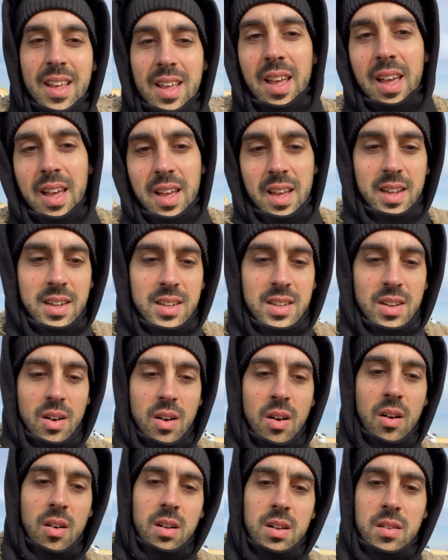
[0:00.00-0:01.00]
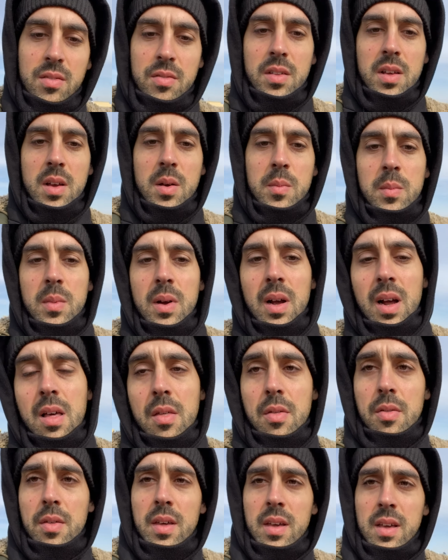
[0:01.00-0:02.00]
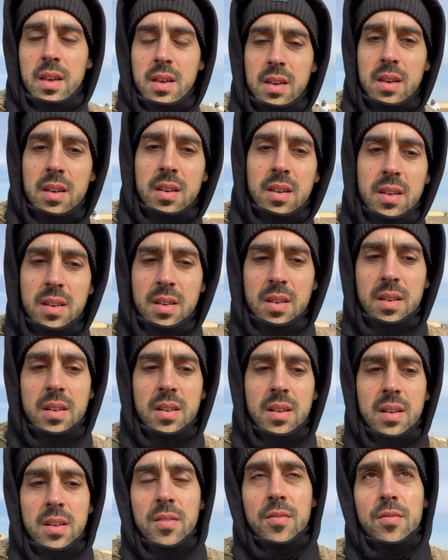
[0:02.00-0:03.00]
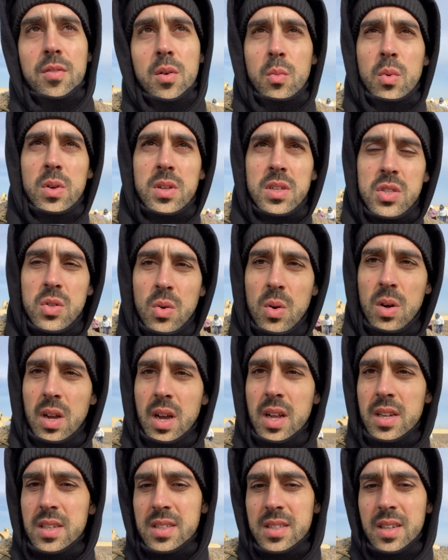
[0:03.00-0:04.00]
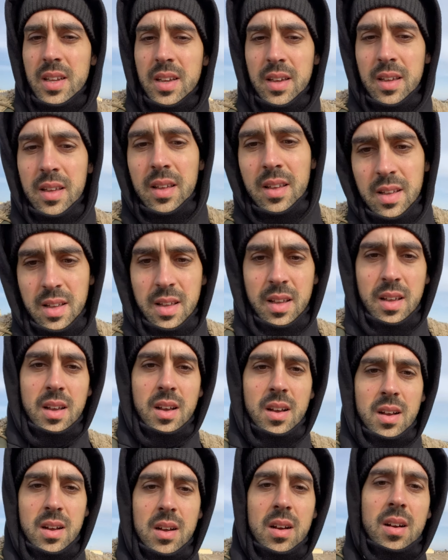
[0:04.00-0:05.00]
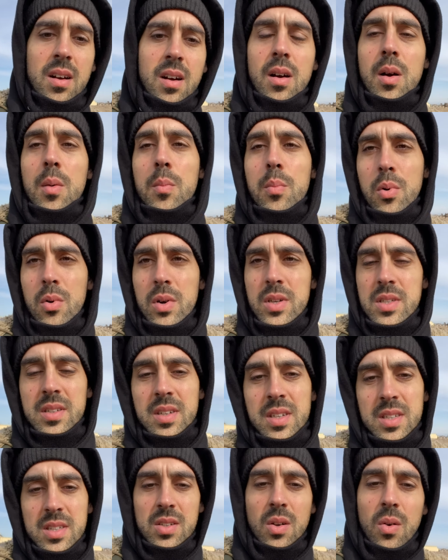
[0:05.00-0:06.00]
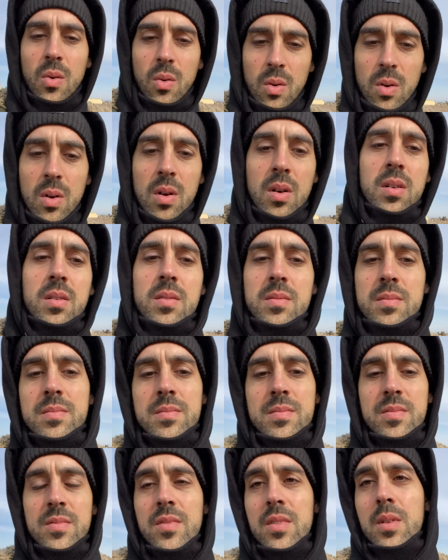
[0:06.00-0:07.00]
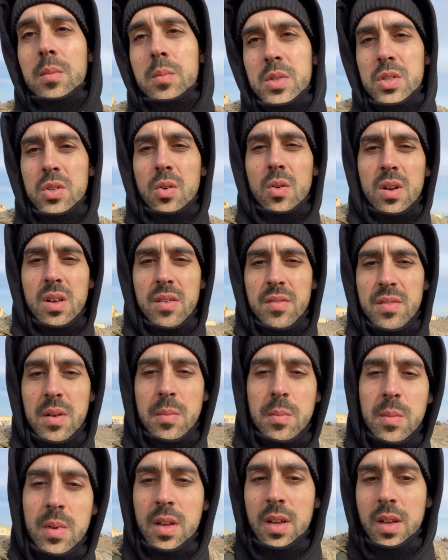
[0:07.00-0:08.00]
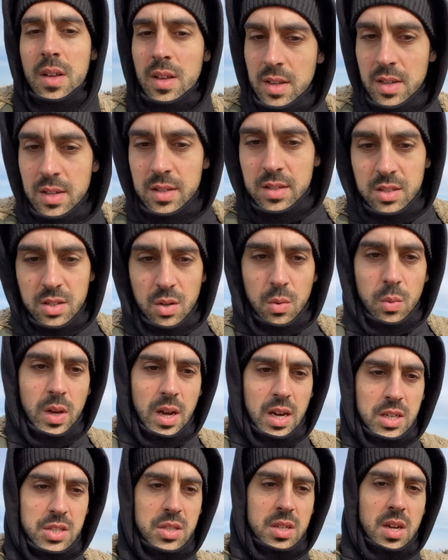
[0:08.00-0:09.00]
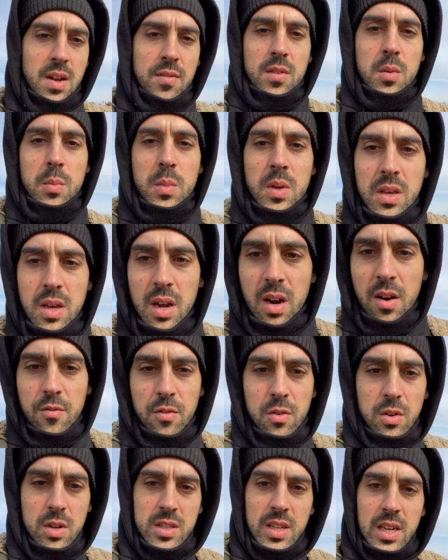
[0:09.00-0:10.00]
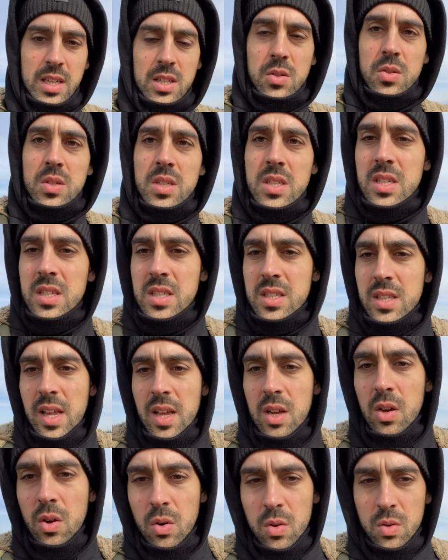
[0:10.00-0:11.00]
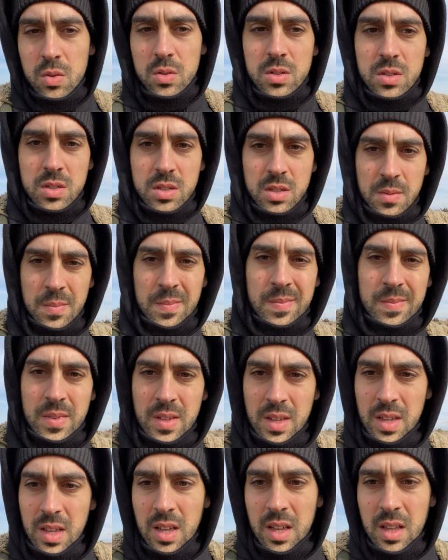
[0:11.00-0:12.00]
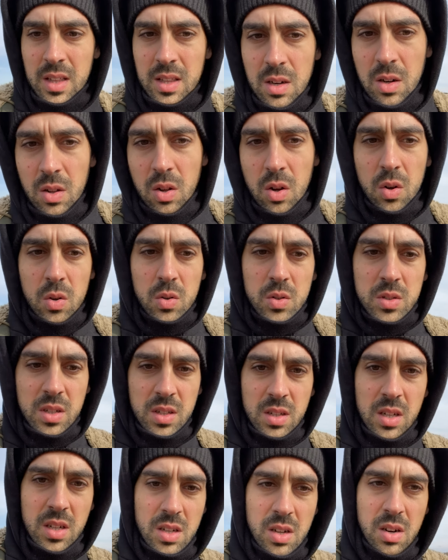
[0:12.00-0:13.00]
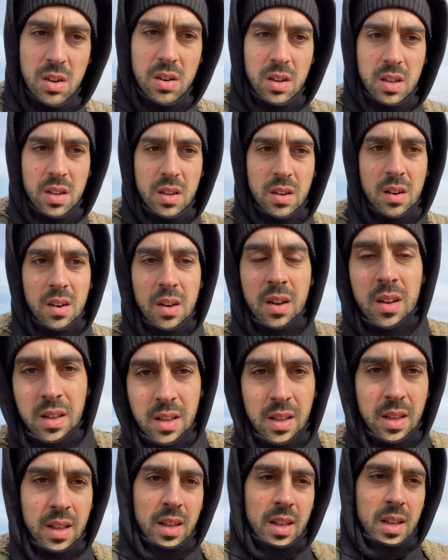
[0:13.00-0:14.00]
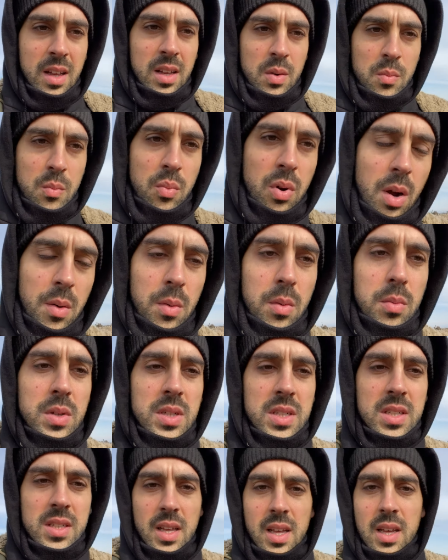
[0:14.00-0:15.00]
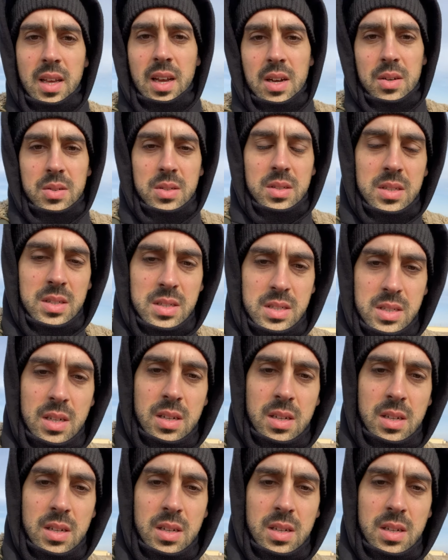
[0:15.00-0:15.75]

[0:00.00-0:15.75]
And all of them, I think, from what the tour guide is saying, are poisonous or the majority of them. So we actually have to be careful, because I do see snake holes, little holes in the dirt here, probably snake houses,